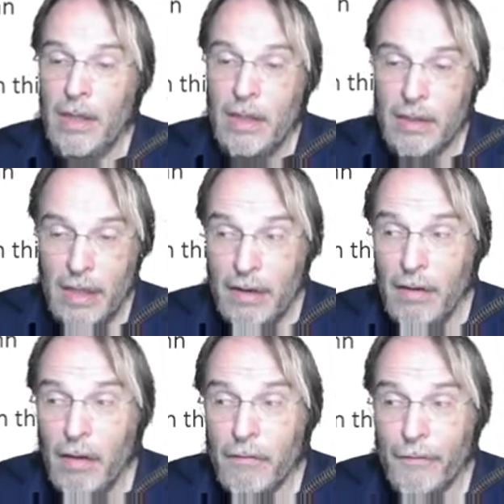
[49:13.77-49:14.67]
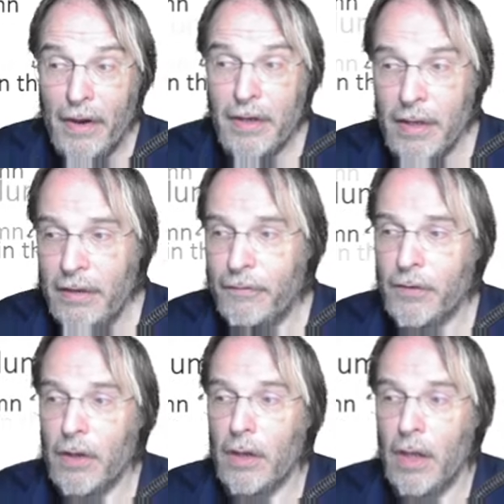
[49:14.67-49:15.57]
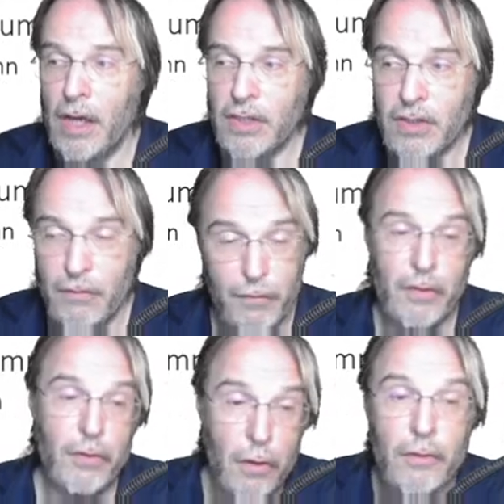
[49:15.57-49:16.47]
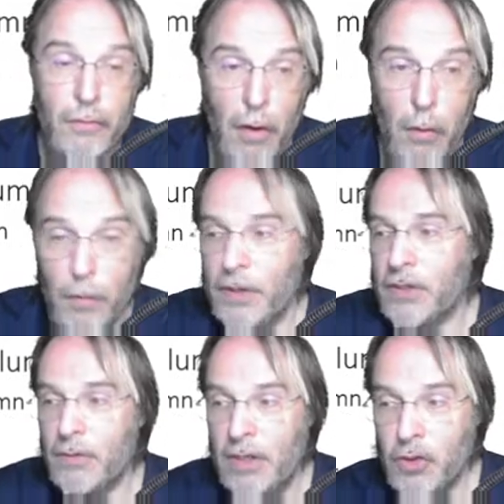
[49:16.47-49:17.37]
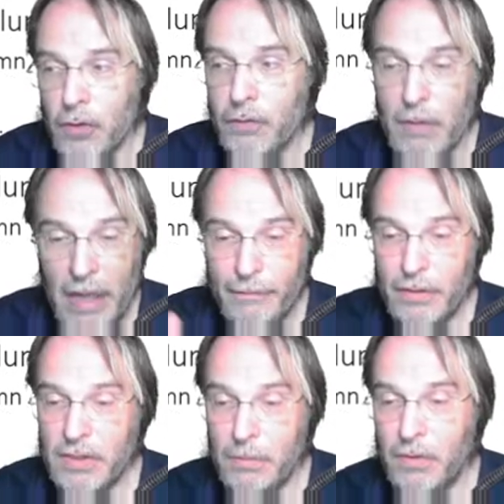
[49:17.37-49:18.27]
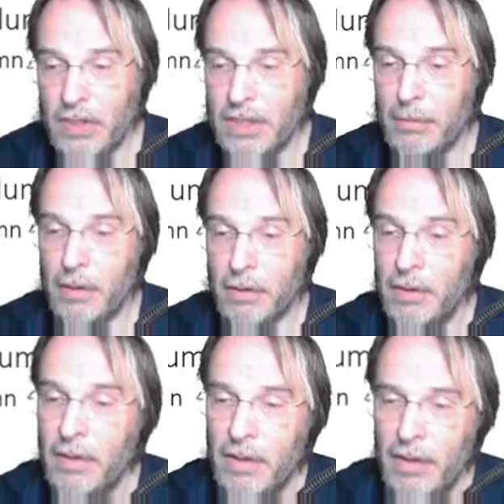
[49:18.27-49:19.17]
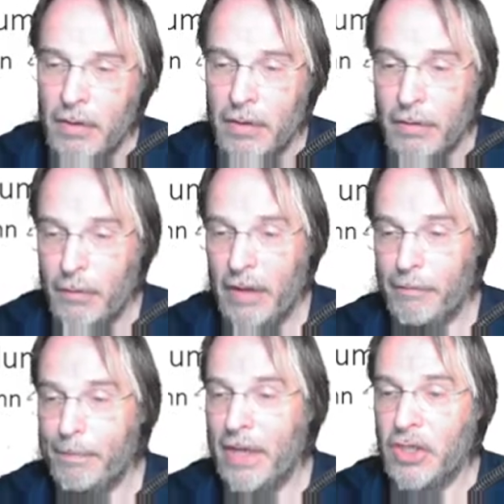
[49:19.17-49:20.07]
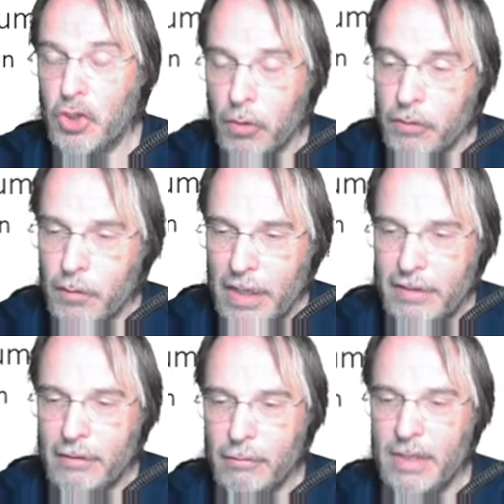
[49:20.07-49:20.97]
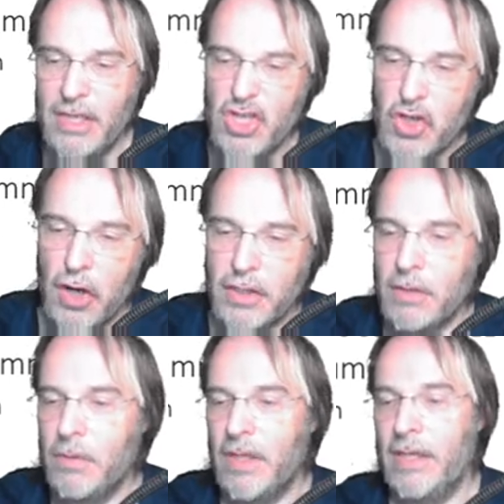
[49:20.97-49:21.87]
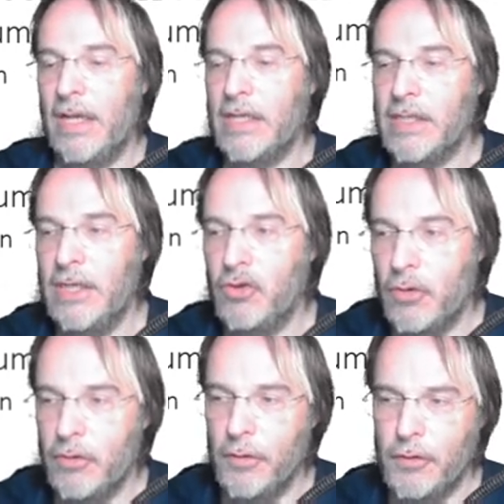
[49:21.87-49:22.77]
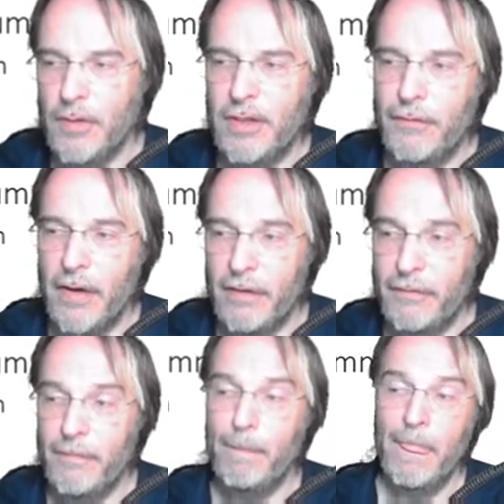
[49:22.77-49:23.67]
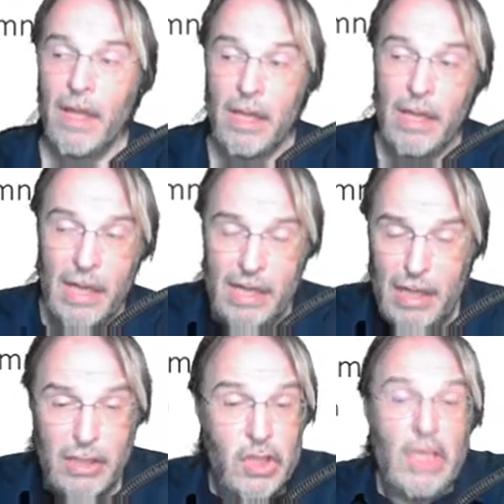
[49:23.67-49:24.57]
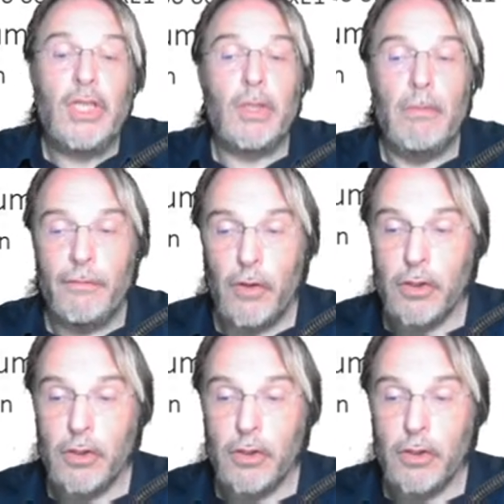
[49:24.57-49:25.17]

Then finally, for the last, for the third row on this screenshot, we have something similar. The, we have page 283 starting with index key 225. And I checked some of those